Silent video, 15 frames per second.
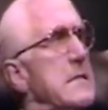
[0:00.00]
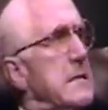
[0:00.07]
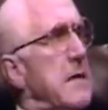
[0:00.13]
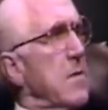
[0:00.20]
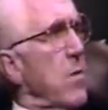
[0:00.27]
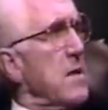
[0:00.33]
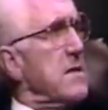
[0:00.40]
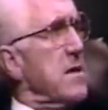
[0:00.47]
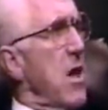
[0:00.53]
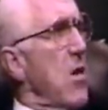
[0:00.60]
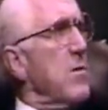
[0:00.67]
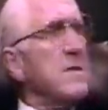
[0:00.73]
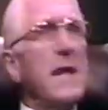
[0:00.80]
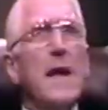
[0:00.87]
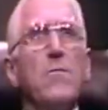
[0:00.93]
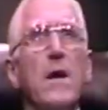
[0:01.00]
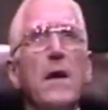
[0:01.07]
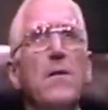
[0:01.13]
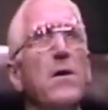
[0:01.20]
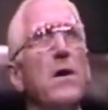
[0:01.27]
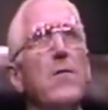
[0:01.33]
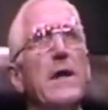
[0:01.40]
It wasn't always that way,
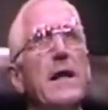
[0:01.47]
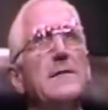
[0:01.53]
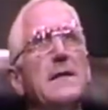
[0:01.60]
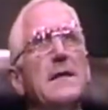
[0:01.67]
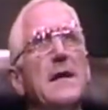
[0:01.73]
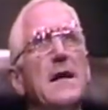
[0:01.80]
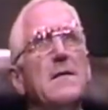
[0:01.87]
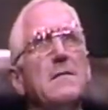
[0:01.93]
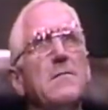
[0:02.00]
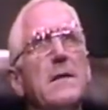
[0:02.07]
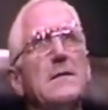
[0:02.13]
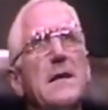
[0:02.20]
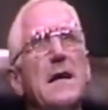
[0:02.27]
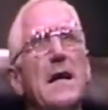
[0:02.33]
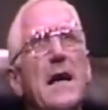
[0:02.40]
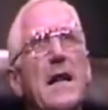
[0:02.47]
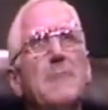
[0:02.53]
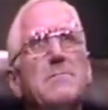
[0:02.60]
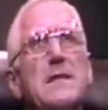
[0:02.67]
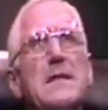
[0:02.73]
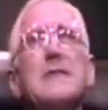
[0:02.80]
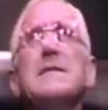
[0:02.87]
though. You know, in 1800, when John
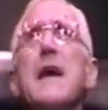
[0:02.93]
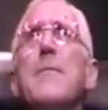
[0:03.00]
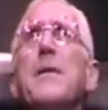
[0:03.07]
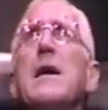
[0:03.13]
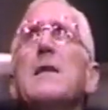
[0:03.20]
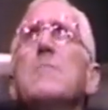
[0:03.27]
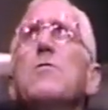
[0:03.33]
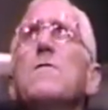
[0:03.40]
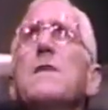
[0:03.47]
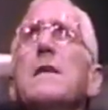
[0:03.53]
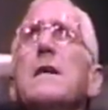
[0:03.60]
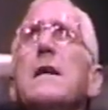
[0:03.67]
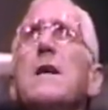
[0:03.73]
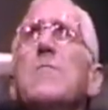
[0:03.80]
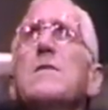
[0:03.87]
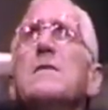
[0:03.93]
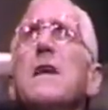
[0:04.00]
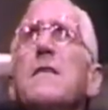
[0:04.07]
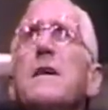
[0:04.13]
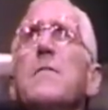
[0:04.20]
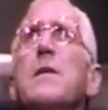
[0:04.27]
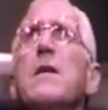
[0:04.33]
Adams and his Abigail moved in here, it was
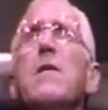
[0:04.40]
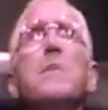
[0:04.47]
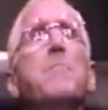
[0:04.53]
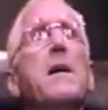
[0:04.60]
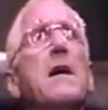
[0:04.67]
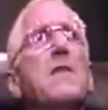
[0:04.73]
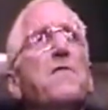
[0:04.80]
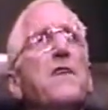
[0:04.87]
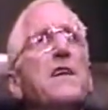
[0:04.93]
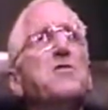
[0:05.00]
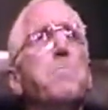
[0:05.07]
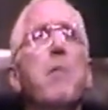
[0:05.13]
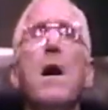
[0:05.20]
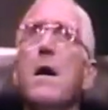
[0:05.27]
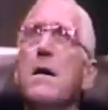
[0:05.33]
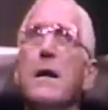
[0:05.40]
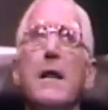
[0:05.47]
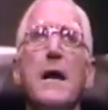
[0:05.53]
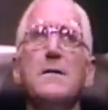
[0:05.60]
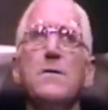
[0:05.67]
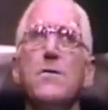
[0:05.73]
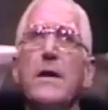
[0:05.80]
nothing but a great big unfinished barn. It
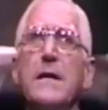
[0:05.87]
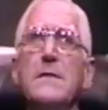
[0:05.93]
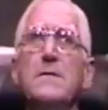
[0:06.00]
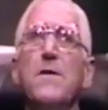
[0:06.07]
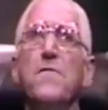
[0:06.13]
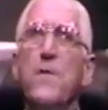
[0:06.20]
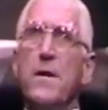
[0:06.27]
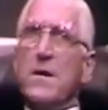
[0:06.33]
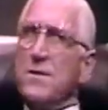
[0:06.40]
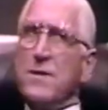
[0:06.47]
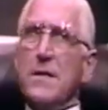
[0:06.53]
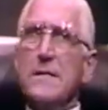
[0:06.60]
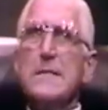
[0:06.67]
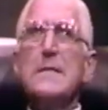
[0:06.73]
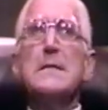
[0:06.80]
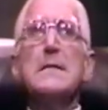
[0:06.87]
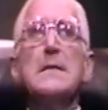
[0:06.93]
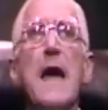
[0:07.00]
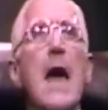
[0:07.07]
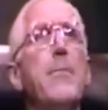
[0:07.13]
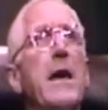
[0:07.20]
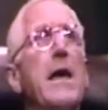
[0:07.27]
had no heat, no furniture.
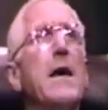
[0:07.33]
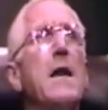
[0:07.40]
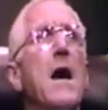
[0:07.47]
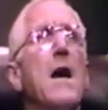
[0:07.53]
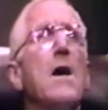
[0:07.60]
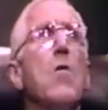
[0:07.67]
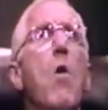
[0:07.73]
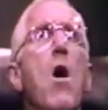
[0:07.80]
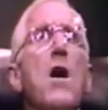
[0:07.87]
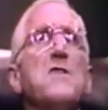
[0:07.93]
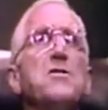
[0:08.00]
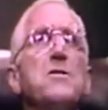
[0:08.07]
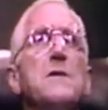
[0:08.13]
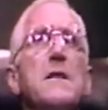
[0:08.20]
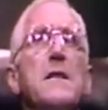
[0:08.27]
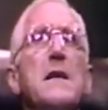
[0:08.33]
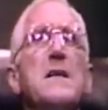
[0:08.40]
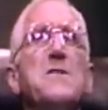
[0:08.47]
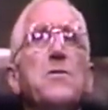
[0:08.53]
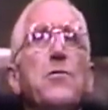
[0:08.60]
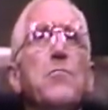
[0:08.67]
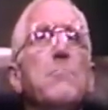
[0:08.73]
Abigail hung her wash in the
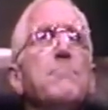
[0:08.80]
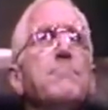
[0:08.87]
East Room.